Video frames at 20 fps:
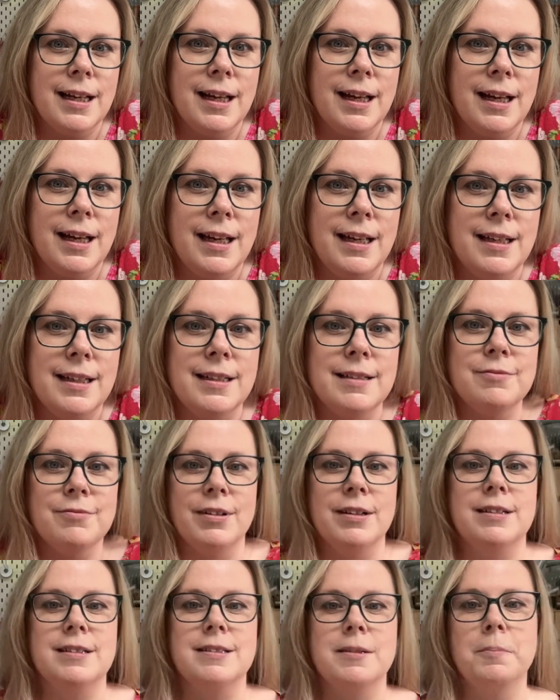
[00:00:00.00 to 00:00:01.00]
a
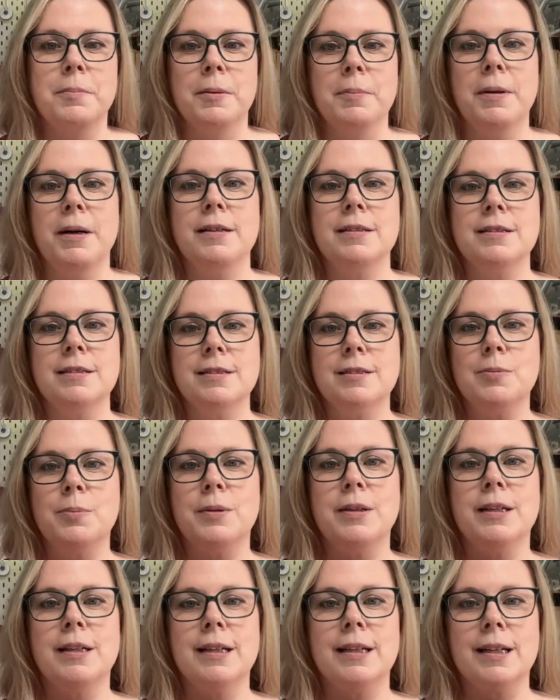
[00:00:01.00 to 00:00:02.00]
very simple bodice
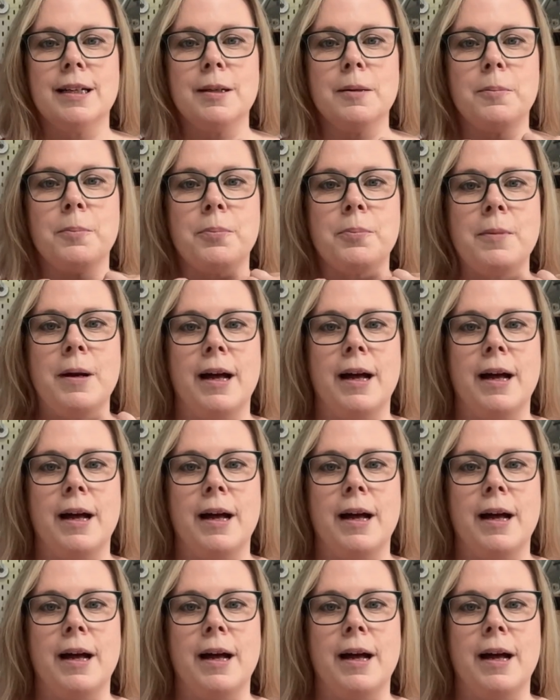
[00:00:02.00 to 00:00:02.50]
with a little